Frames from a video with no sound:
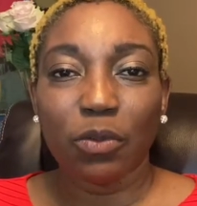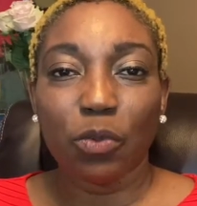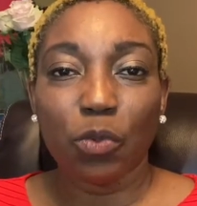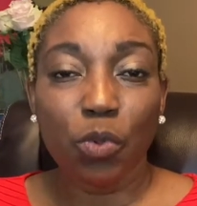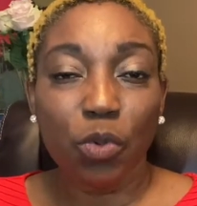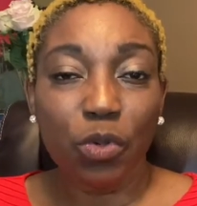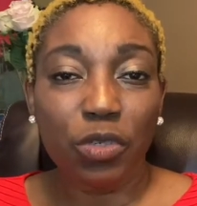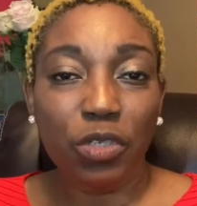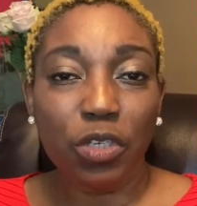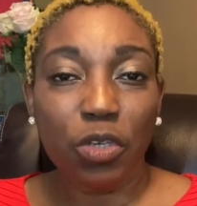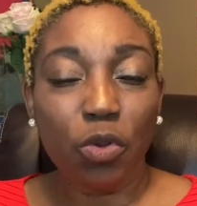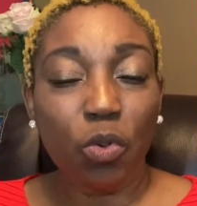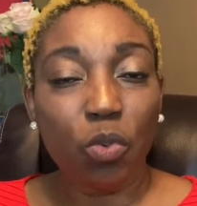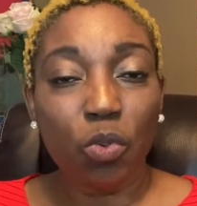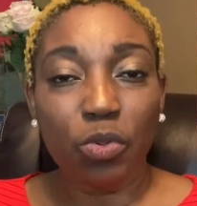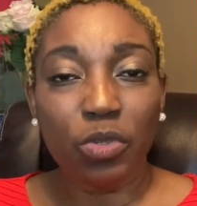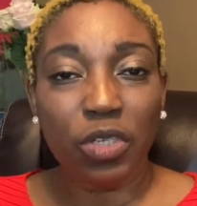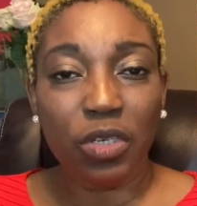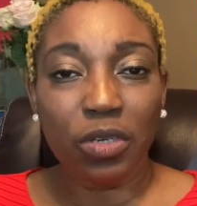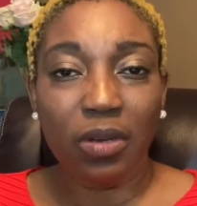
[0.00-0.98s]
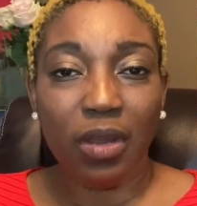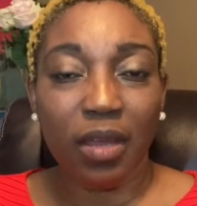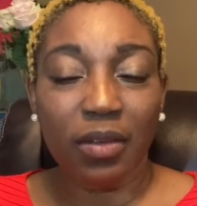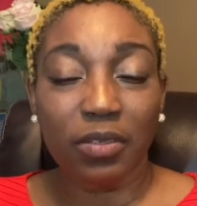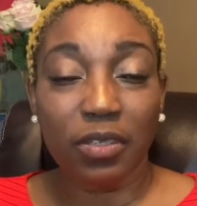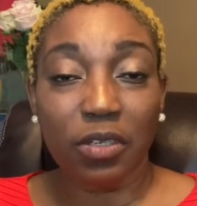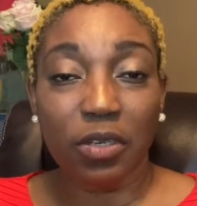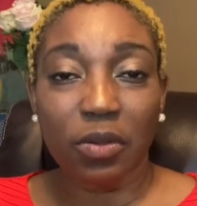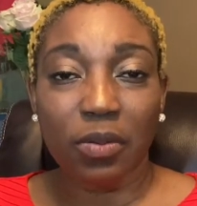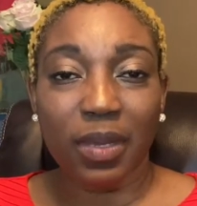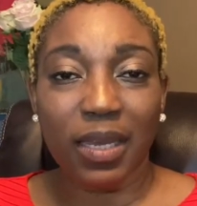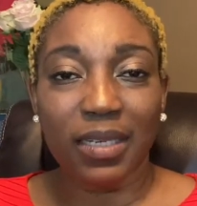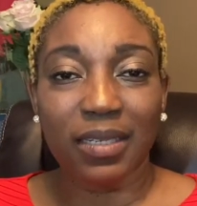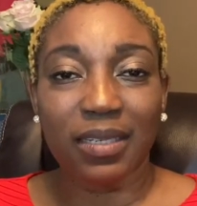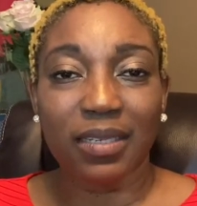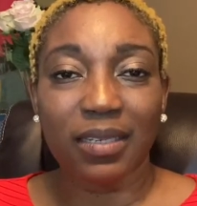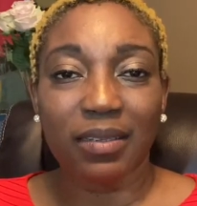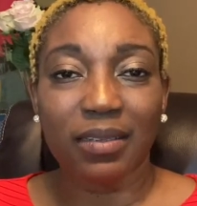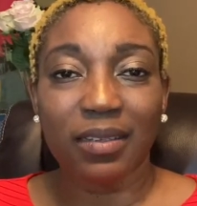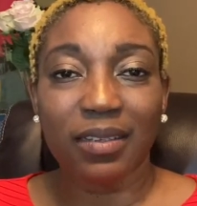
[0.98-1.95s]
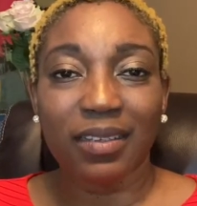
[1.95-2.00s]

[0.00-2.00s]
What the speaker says: Would you or would you not do it?